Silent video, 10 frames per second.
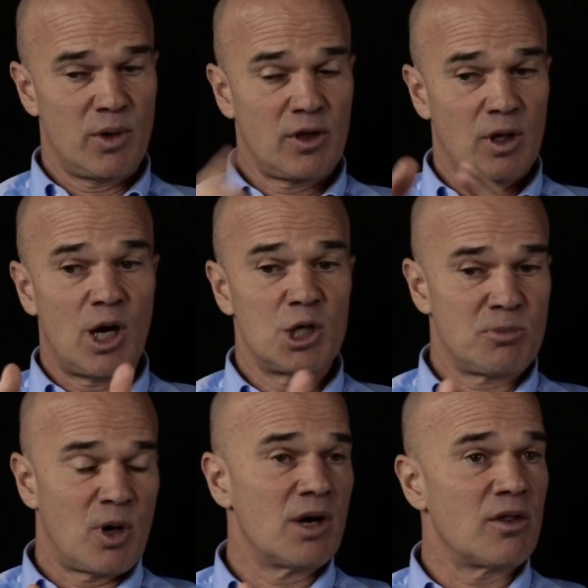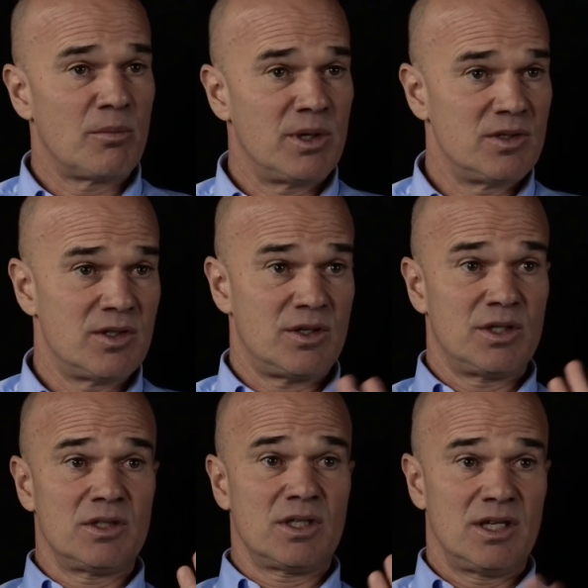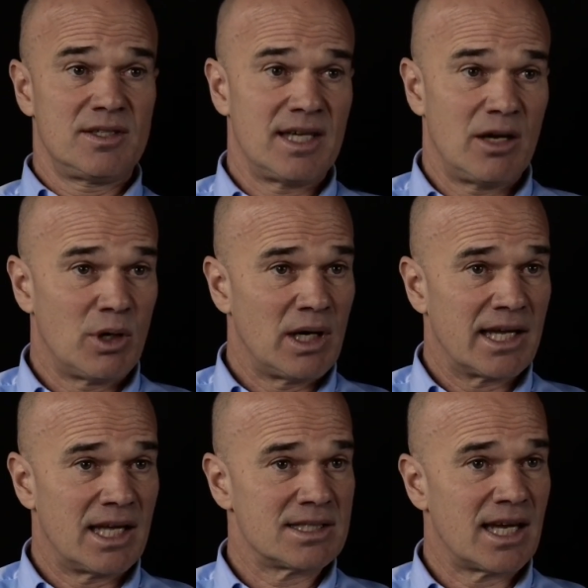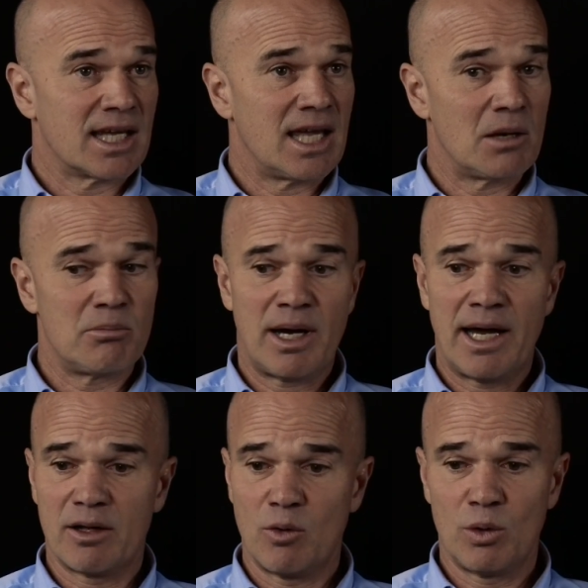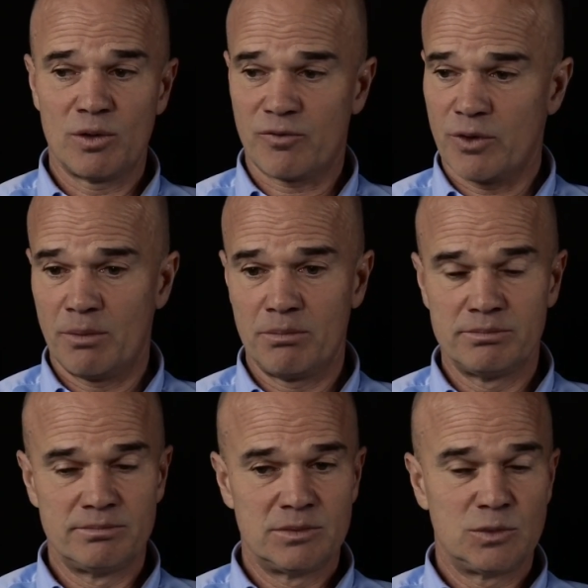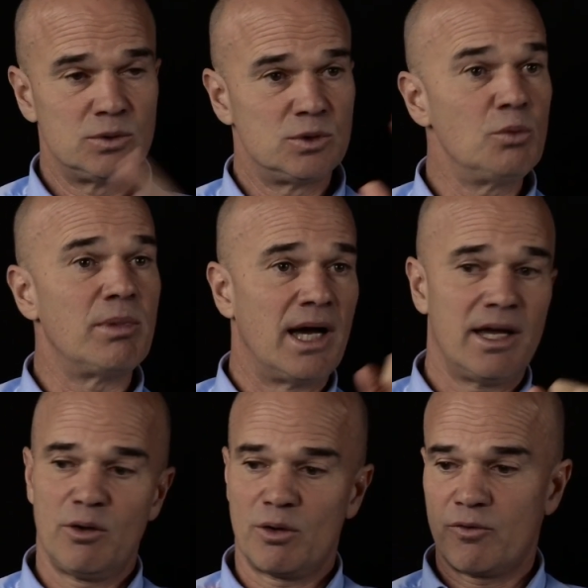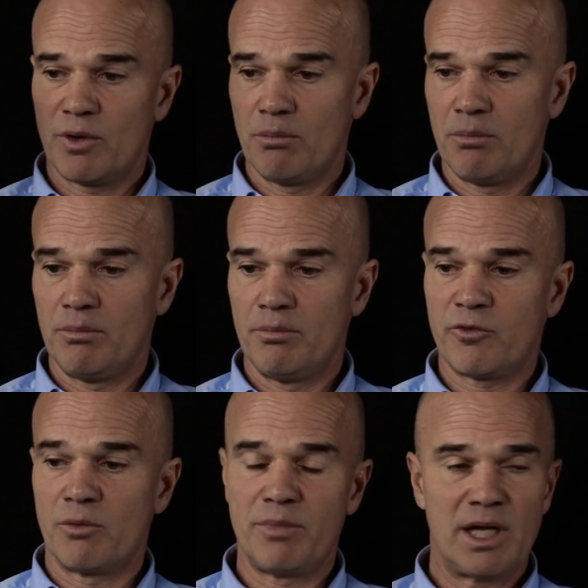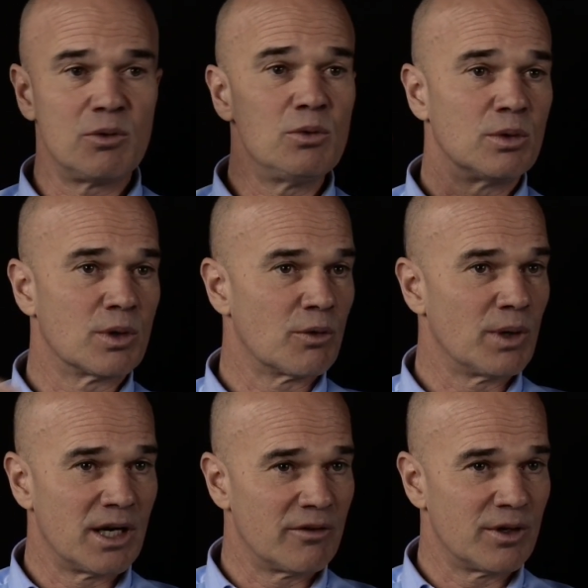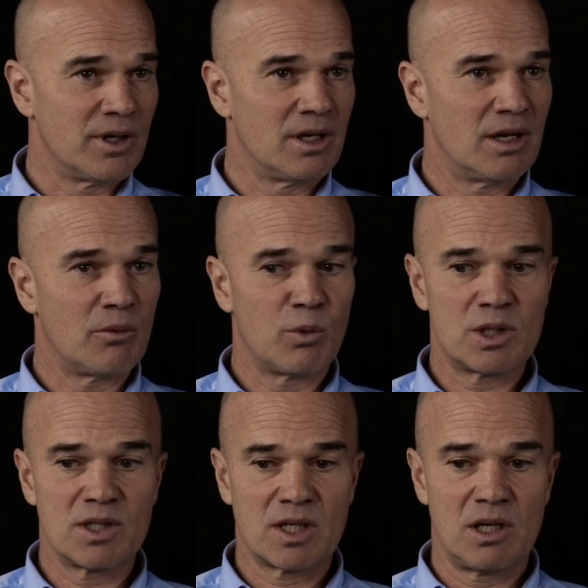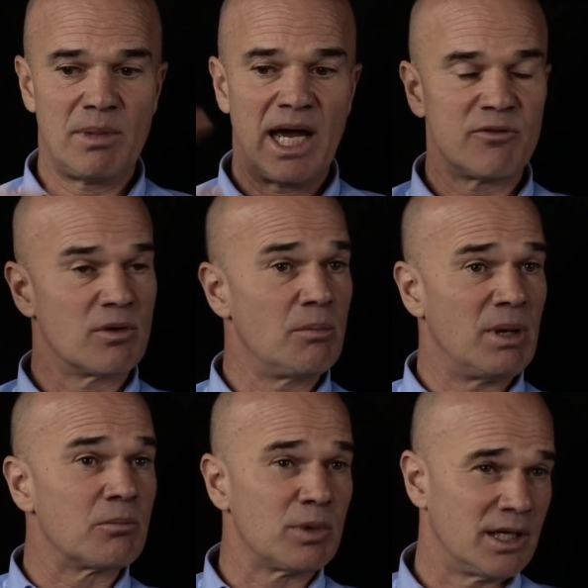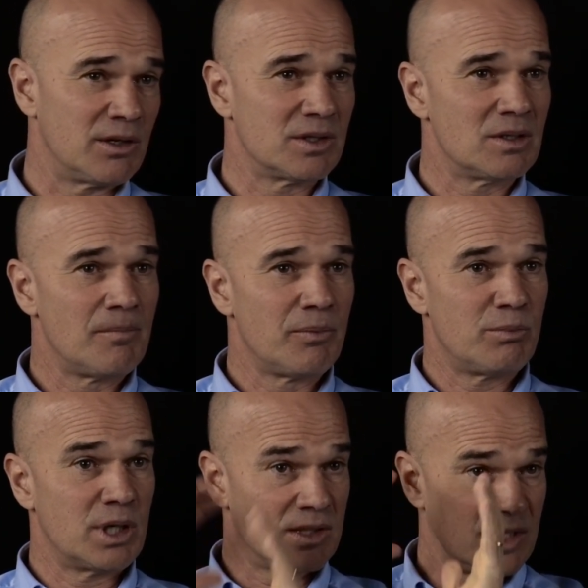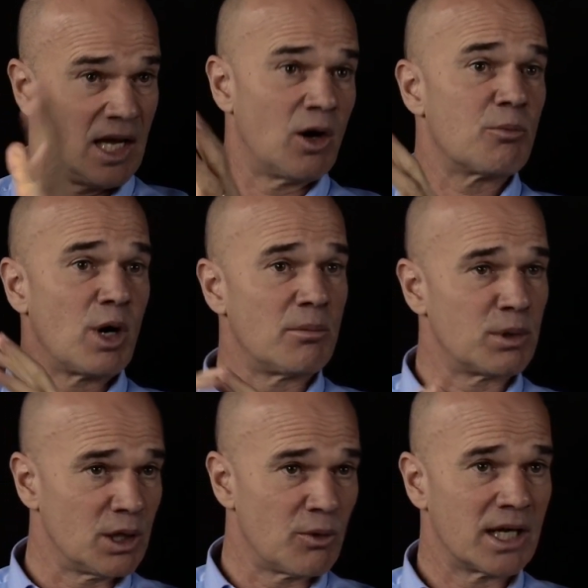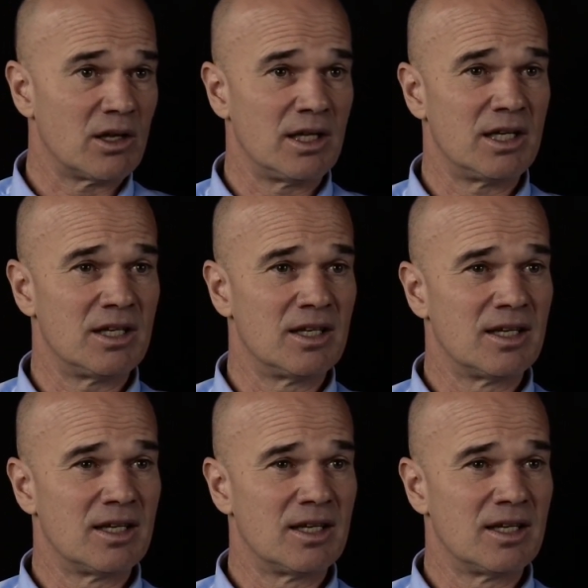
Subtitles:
with a large part of their business, they're just going to say, well, I guess I can't buy gold from Dubai or from Peru or whatever, and we're just going to buy from the big players because they are properly regulated.